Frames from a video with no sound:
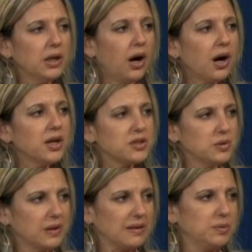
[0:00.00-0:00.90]
are to
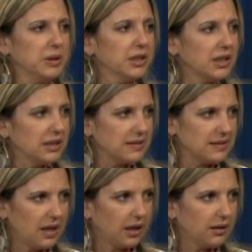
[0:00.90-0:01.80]
experience
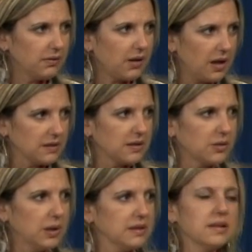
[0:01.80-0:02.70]
negative
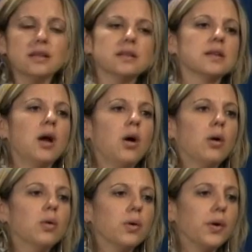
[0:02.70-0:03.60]
consequences,
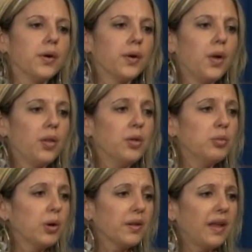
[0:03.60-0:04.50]
or the
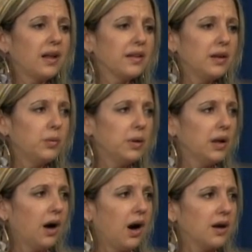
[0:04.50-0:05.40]
more likely we
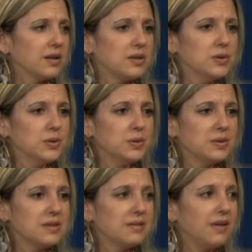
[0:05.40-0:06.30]
are to
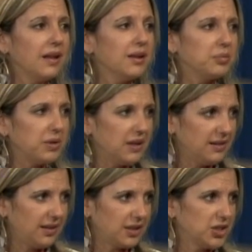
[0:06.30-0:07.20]
develop
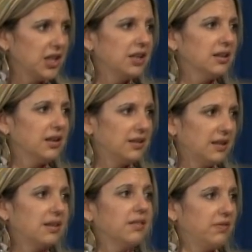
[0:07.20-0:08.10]

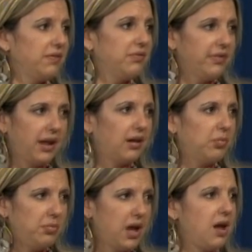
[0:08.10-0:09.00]
addictive
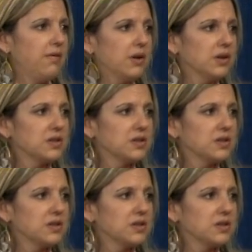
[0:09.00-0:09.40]
behaviors.